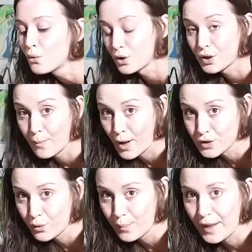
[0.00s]
We're going to come
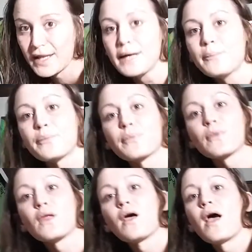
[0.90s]
onto our belly.
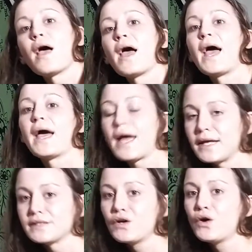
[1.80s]

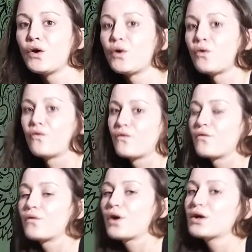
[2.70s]
And
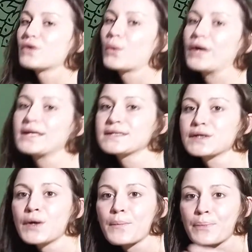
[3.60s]
for our
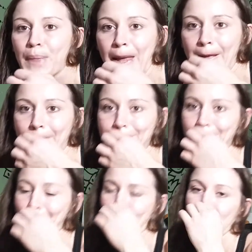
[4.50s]
locust
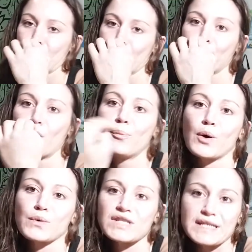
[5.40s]
and our bow
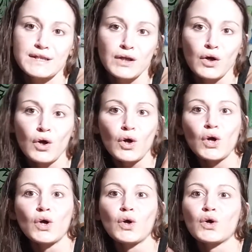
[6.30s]
poses,
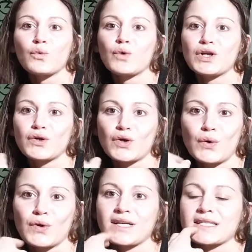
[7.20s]
we don't
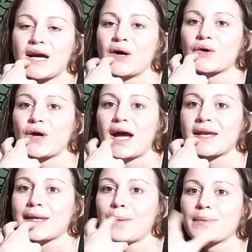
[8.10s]
always
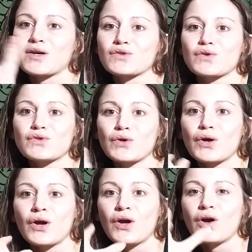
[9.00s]
counteract them because those
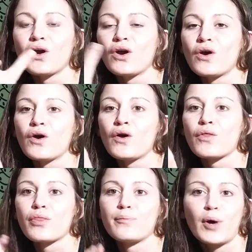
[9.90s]
are
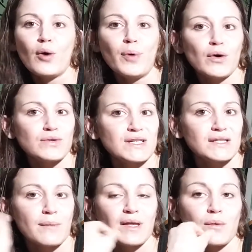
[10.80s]
the bow poses.
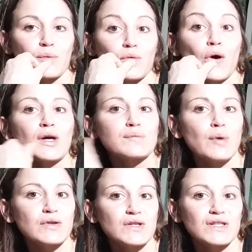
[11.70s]
The locust
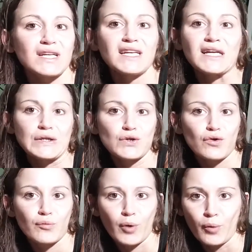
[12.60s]
pose is leading into
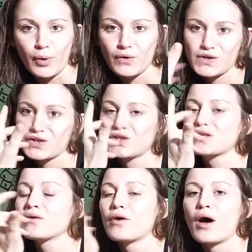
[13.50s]
the bow pose. It's
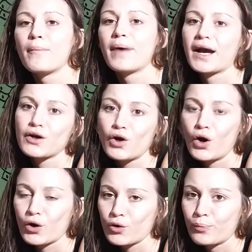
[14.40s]
just a minor
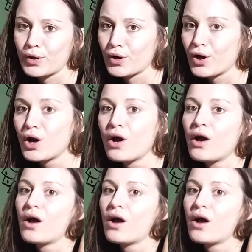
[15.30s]
heart opener.